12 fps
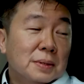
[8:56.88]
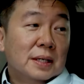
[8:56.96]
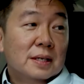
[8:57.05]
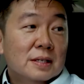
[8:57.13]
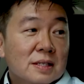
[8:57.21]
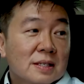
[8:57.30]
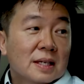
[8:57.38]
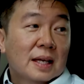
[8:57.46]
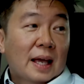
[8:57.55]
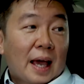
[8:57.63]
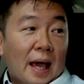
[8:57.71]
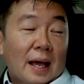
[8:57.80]
because
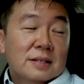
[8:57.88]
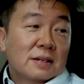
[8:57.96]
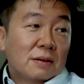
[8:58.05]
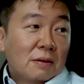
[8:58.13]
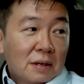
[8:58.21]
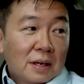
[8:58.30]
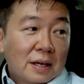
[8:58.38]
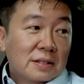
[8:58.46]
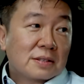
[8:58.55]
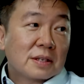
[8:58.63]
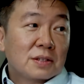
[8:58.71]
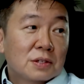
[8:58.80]
as an
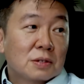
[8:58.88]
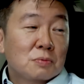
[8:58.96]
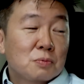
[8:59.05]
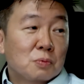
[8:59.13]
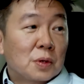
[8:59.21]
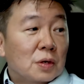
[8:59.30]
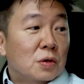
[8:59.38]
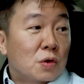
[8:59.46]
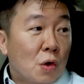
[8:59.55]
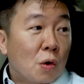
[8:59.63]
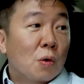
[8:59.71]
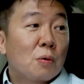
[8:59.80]
organization, we
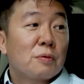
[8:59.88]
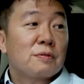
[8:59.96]
know